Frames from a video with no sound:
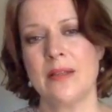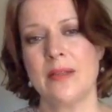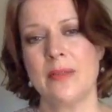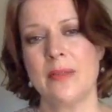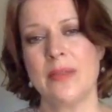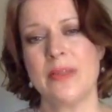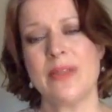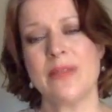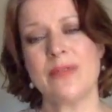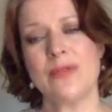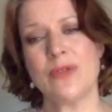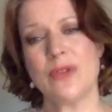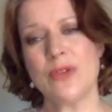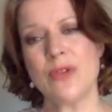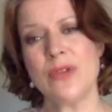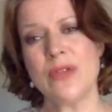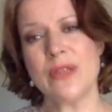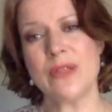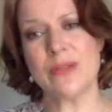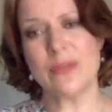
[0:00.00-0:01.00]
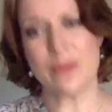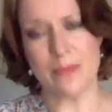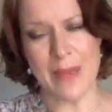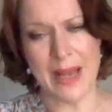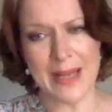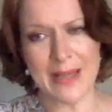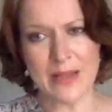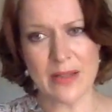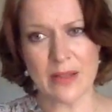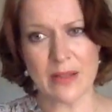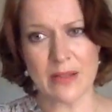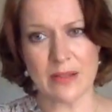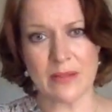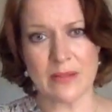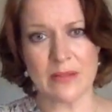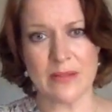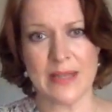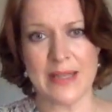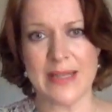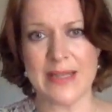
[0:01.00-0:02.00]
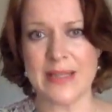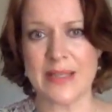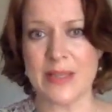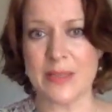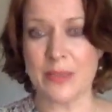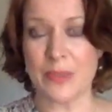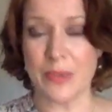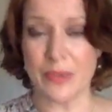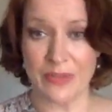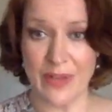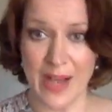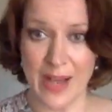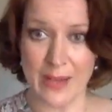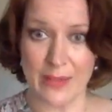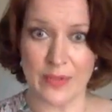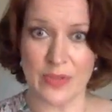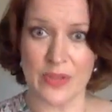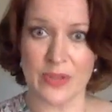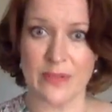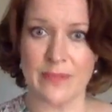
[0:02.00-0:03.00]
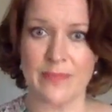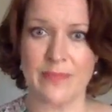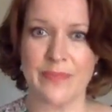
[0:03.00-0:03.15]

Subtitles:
But if truth is grammatical, then it is profound.